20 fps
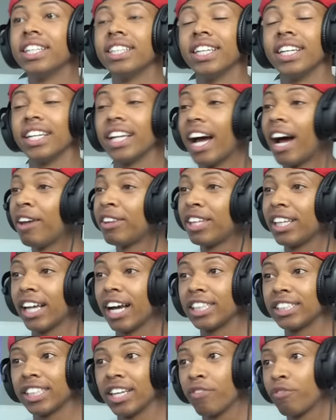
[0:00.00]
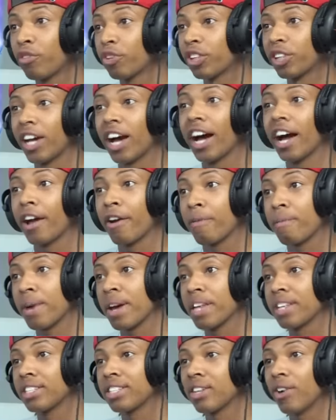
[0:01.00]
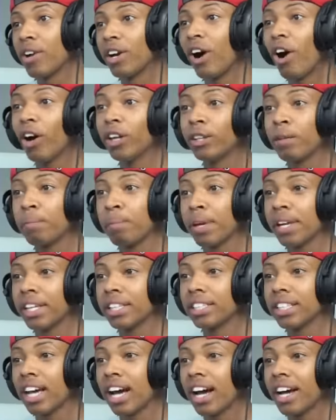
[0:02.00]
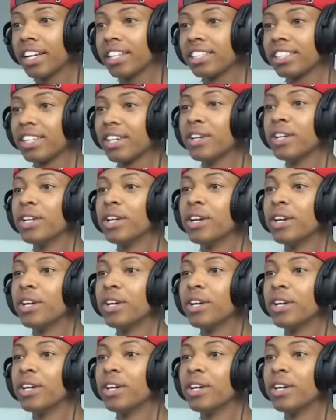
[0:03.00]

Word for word: then I think that's it for the Iron Man. So it all depends, guys.